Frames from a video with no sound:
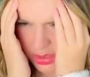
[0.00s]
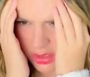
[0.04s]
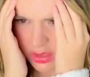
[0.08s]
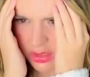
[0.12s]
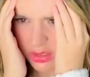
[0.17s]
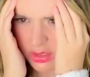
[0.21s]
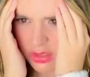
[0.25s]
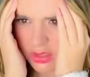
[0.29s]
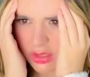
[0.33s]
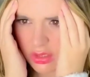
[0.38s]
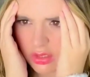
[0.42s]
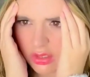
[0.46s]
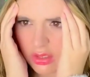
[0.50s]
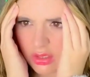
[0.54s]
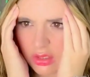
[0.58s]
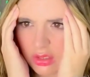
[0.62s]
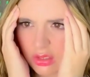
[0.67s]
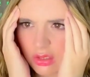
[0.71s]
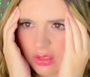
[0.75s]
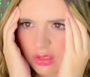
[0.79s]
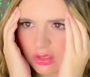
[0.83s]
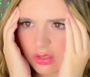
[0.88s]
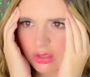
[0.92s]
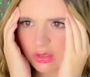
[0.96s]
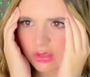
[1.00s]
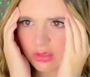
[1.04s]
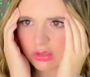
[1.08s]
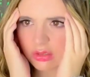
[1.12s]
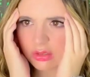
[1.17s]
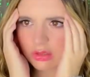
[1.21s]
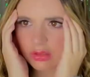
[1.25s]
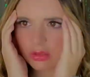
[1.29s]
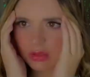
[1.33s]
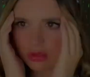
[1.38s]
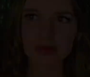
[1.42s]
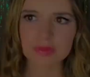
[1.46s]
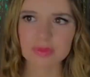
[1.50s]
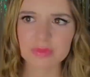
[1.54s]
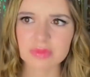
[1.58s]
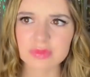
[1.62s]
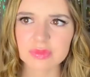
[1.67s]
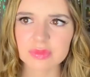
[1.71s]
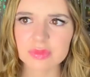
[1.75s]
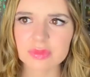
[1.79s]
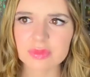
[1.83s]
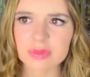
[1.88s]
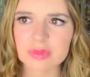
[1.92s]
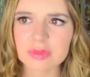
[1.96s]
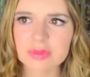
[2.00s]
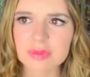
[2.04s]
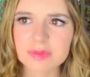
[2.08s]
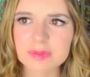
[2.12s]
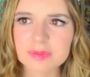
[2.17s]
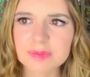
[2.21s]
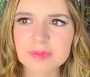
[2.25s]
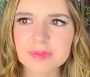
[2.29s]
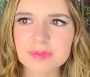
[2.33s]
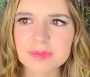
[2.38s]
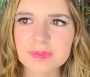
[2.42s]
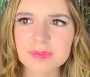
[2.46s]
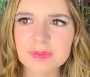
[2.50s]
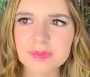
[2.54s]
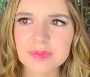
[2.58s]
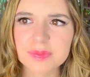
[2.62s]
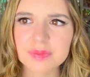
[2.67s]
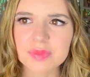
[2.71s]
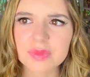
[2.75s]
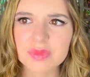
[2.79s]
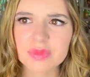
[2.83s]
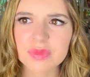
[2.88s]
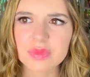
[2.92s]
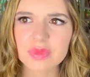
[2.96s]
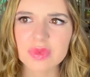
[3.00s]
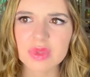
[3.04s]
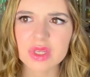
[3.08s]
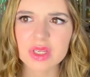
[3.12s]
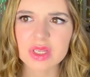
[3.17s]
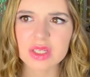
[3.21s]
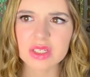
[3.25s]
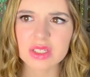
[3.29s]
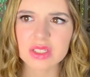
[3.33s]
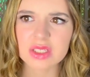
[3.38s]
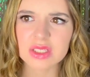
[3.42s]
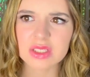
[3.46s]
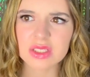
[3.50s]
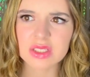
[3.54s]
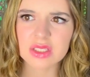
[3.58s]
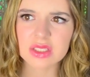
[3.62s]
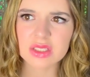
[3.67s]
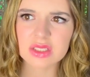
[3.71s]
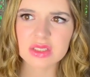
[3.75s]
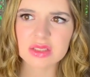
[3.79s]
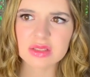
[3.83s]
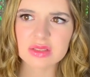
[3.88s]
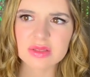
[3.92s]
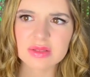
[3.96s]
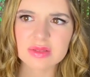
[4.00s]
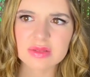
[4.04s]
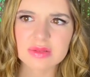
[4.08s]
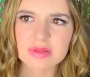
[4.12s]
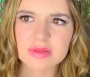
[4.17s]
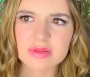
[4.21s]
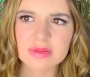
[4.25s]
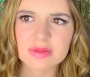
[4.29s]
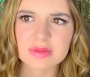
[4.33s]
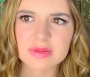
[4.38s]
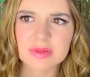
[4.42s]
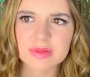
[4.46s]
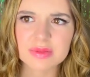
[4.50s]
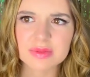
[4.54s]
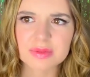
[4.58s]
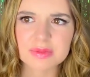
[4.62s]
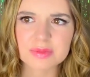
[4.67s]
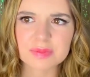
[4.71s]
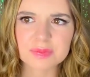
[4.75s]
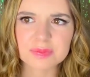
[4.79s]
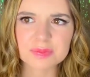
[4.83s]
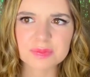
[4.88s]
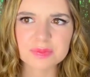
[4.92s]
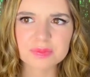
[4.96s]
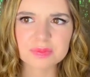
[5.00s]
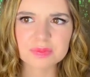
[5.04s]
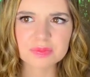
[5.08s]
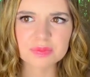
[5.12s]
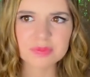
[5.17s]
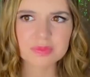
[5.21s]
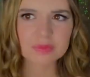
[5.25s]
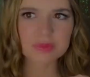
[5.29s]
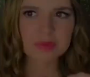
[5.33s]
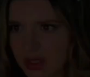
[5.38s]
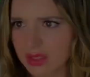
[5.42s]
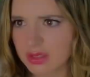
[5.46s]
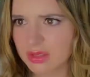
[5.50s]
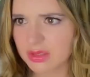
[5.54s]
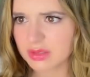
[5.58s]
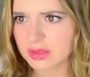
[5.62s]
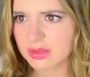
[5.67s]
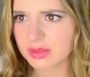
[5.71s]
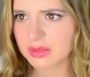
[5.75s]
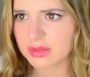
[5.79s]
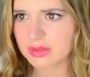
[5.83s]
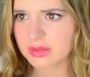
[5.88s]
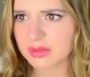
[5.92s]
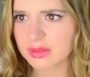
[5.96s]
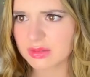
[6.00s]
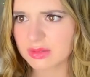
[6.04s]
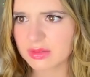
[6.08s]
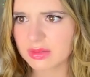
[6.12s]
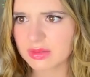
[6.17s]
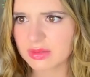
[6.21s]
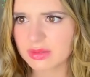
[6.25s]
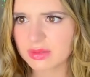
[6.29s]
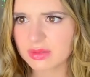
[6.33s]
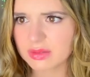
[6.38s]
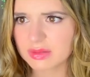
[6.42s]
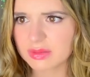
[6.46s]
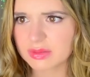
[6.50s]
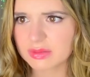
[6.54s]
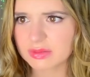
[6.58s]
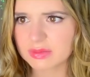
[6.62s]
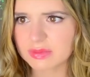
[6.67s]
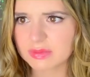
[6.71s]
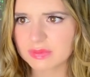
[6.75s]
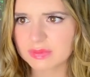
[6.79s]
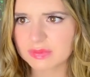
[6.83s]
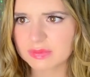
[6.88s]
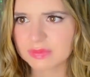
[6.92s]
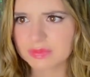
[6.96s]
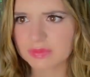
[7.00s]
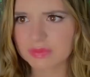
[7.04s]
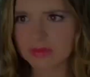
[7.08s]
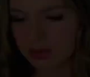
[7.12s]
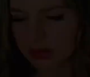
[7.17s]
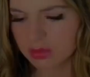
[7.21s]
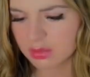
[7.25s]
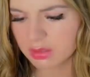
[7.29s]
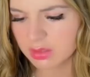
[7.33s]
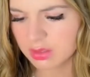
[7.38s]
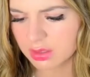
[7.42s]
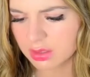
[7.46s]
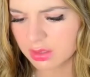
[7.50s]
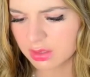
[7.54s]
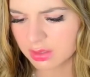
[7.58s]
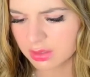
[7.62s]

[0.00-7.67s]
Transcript: (silence)